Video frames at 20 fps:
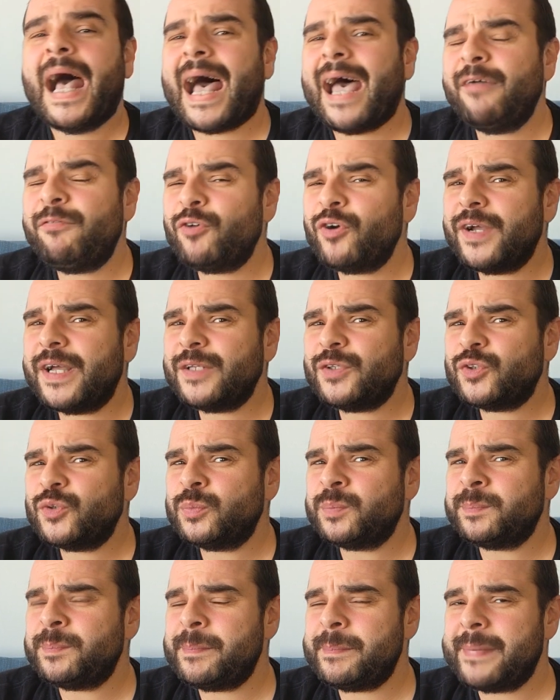I forgot to
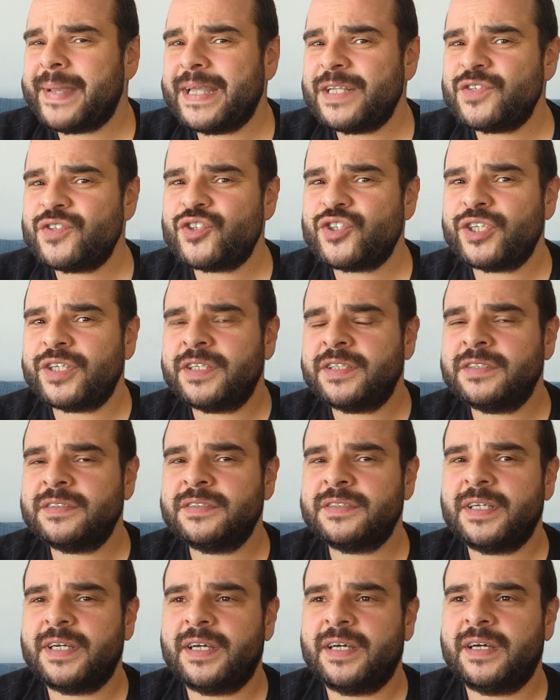
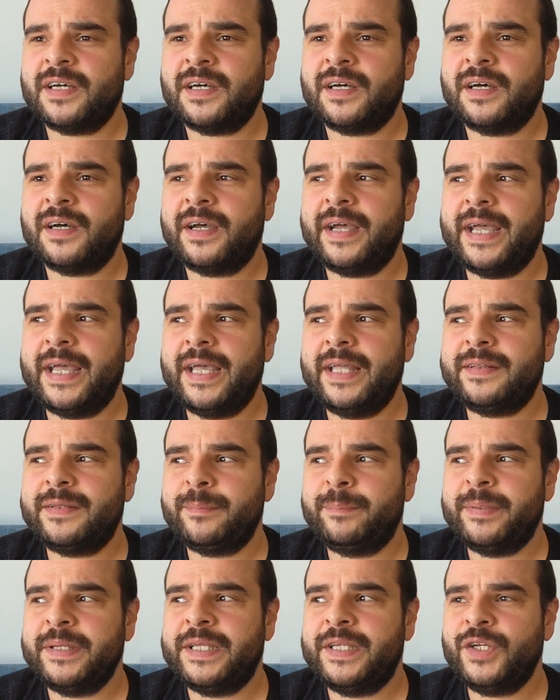mention uh, at the
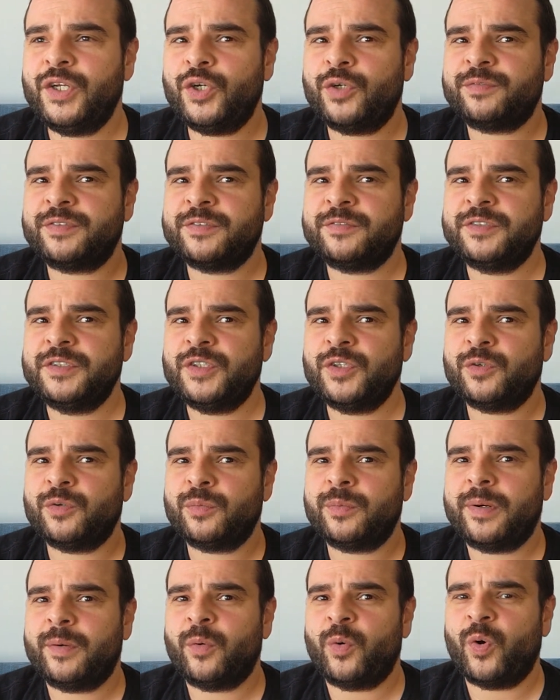beginning of the video
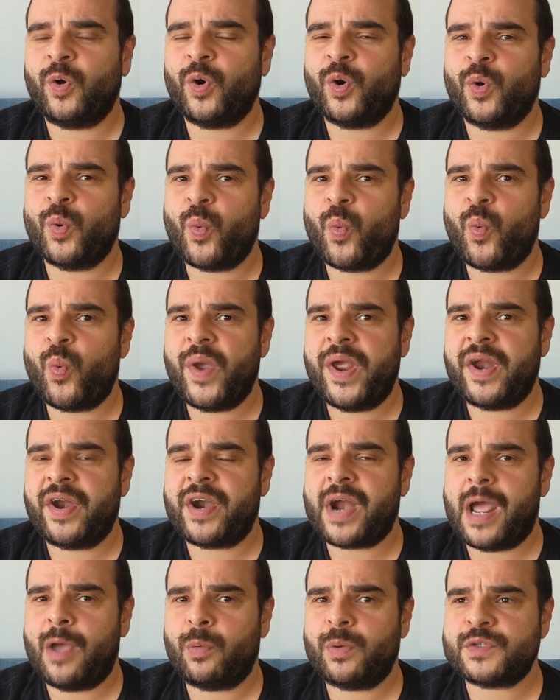uh, uh,
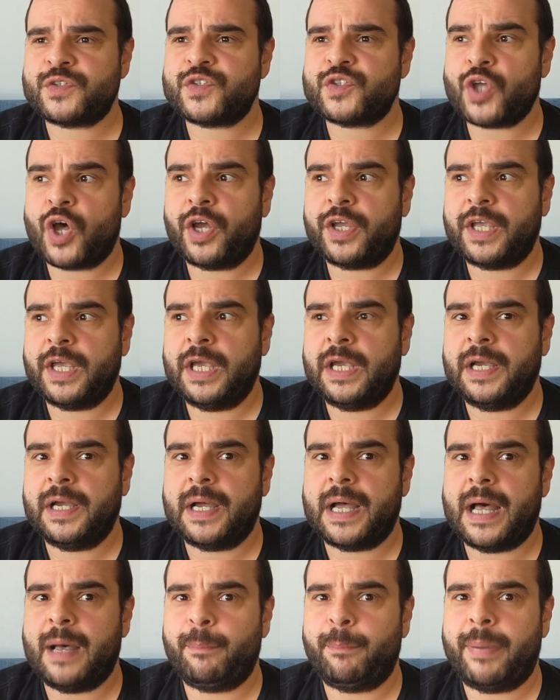where I was talking
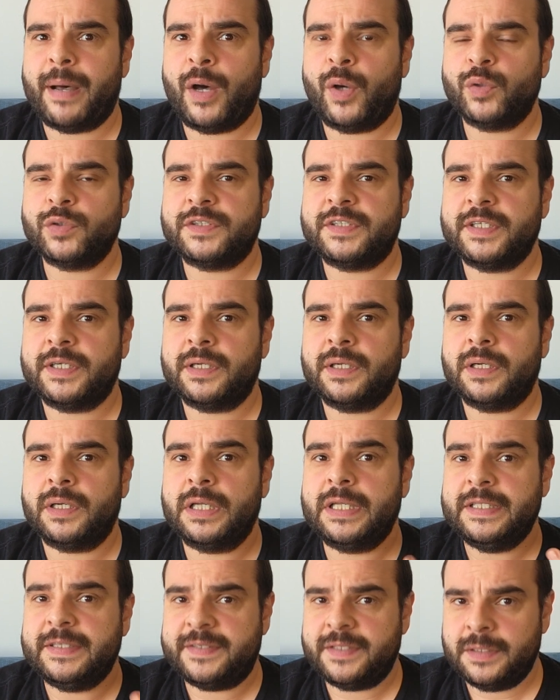about the
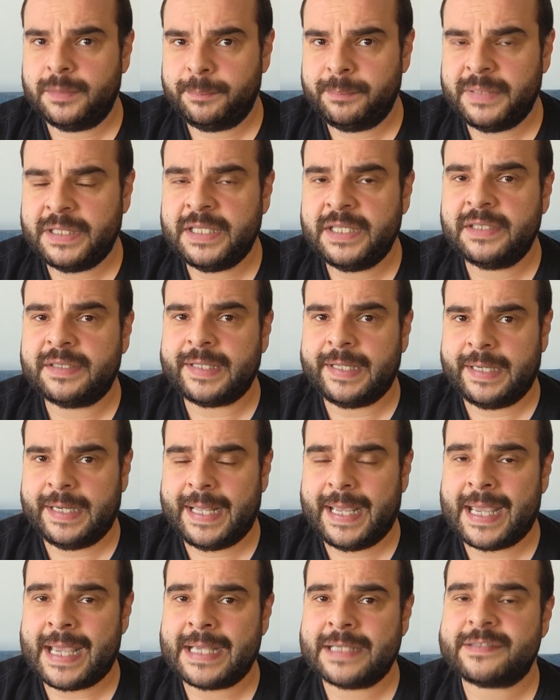eating meat and
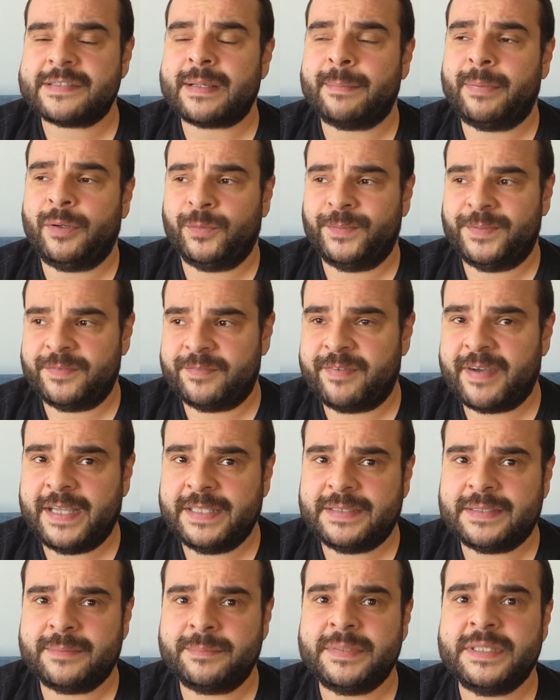eggs, about the
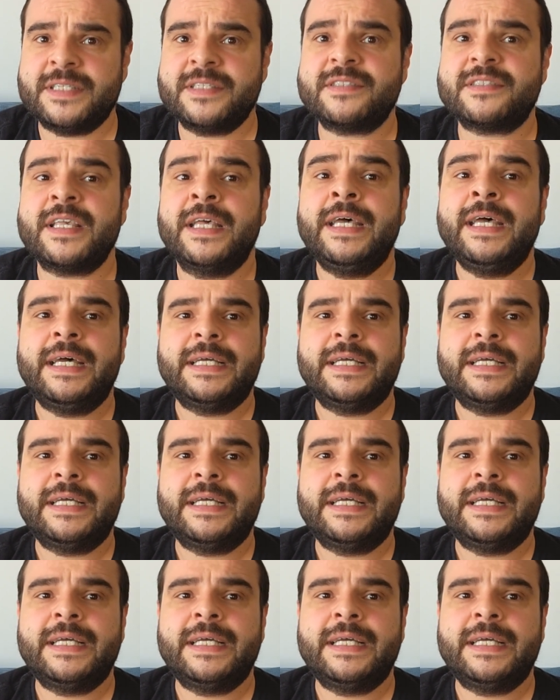vitamins,